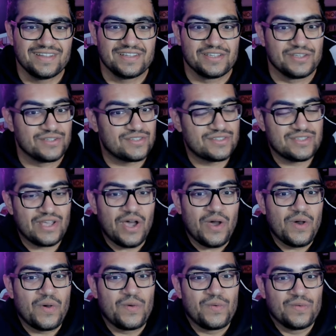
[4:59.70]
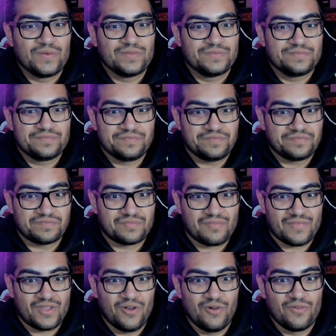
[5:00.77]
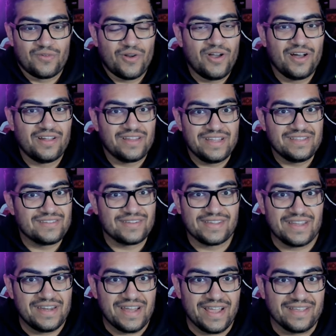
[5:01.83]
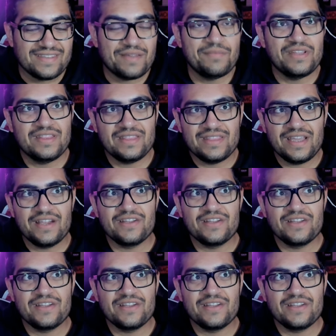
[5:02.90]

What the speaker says: So overall, it's looking nice. I mean, they're